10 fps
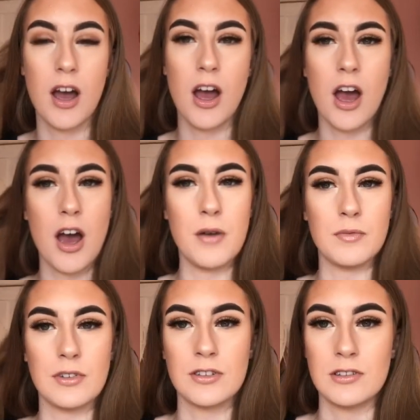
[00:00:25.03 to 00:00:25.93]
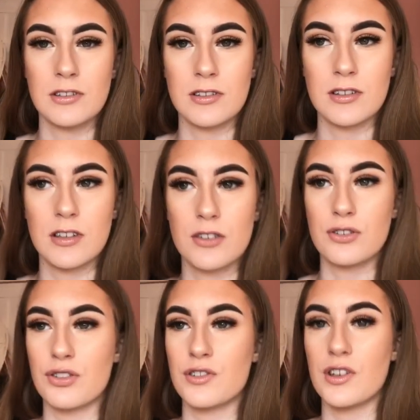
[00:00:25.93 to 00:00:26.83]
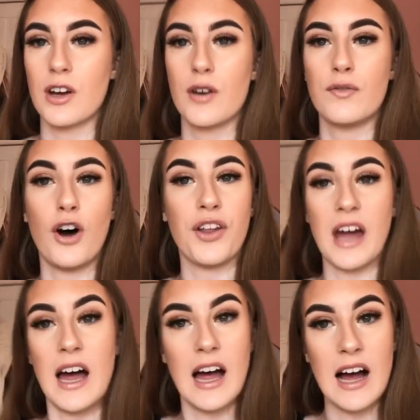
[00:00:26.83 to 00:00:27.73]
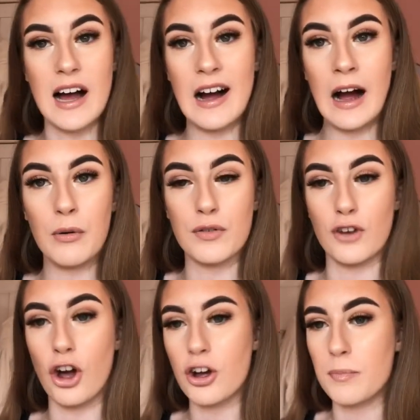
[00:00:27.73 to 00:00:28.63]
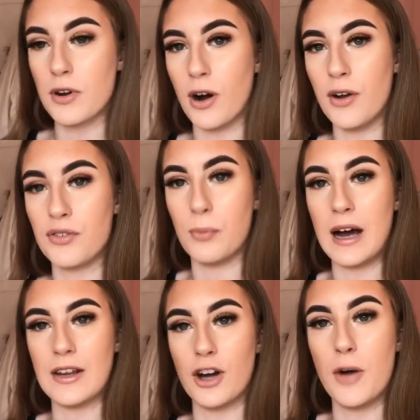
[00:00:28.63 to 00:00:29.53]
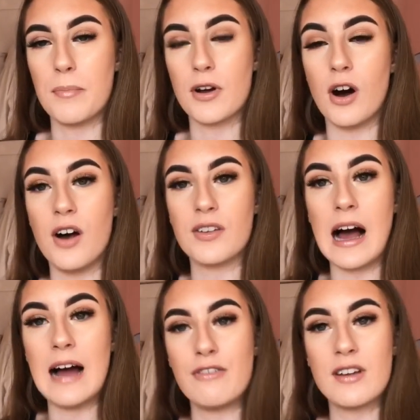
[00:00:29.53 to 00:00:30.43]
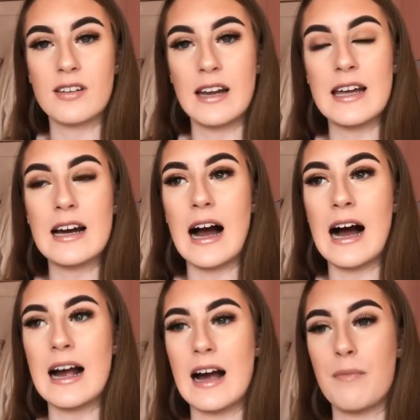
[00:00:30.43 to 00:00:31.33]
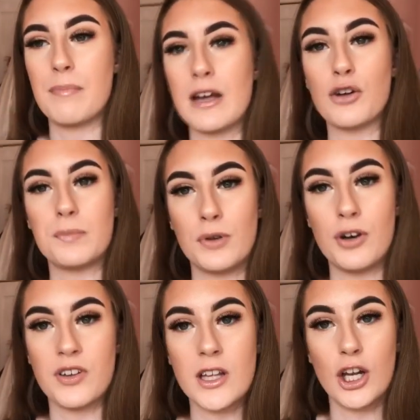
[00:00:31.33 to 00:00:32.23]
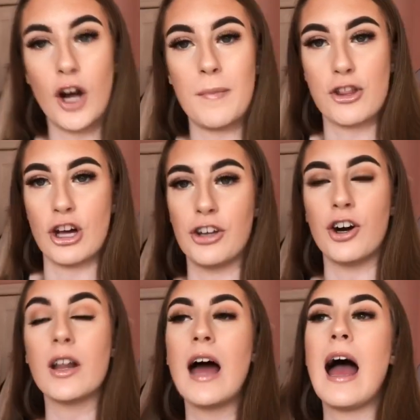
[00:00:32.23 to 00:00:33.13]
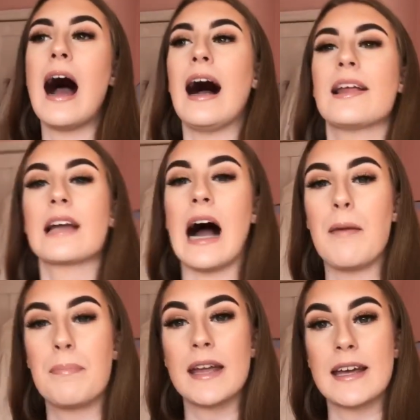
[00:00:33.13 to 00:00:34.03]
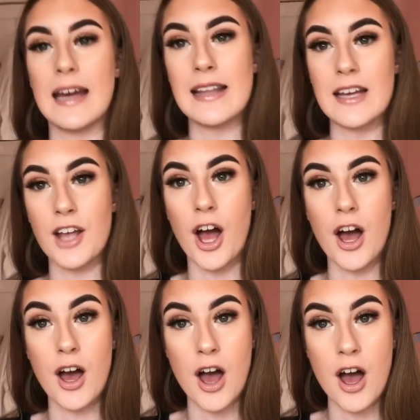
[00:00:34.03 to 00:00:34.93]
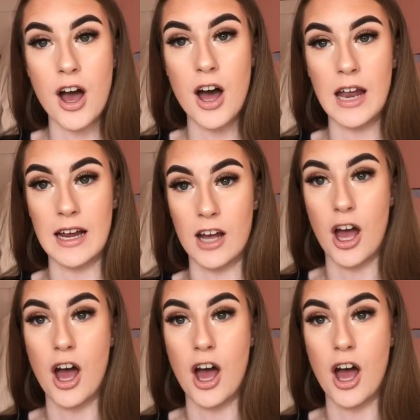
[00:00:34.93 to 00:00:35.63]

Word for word: um, just thought that I would vlog because why not because uh, recently I have been uploading a lot on my channel and I have been gaining uh, like